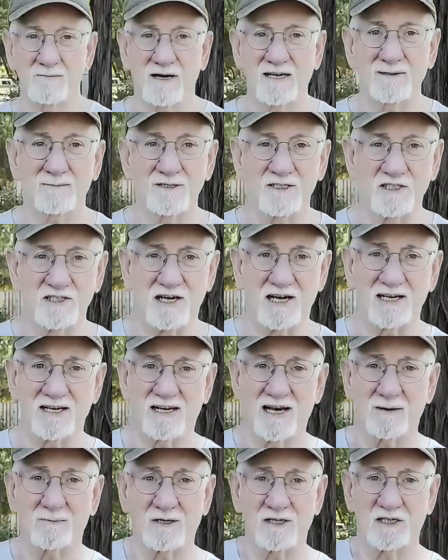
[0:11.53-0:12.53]
my name is John
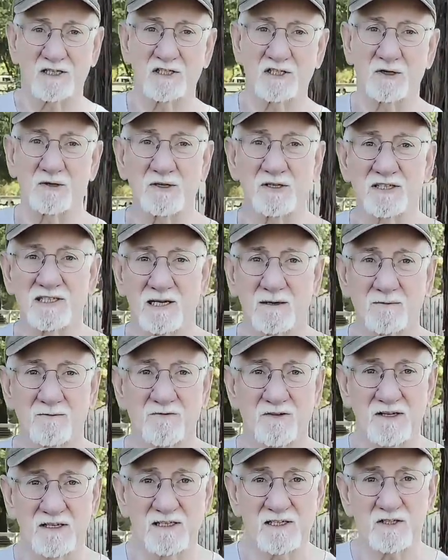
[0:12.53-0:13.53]
and I'm going to show you some
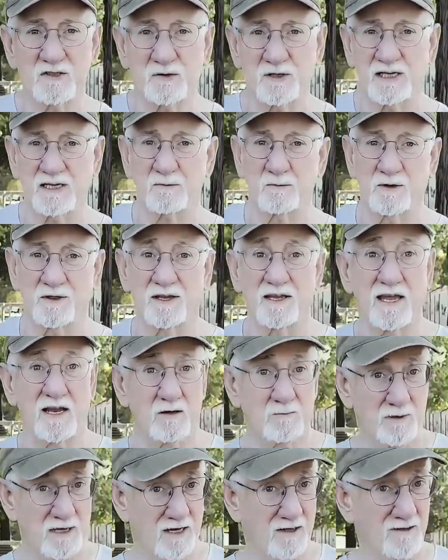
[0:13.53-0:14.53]
fitness training with the
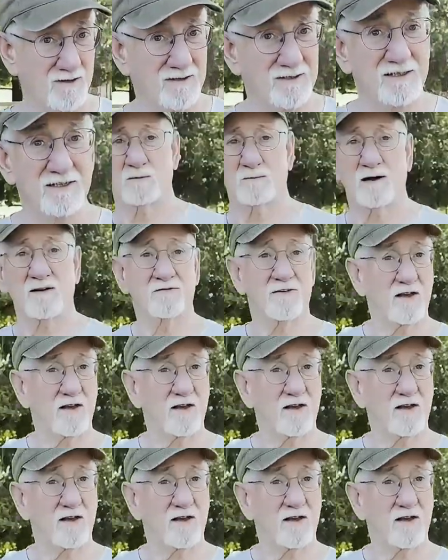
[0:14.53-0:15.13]
kettlebell. One of my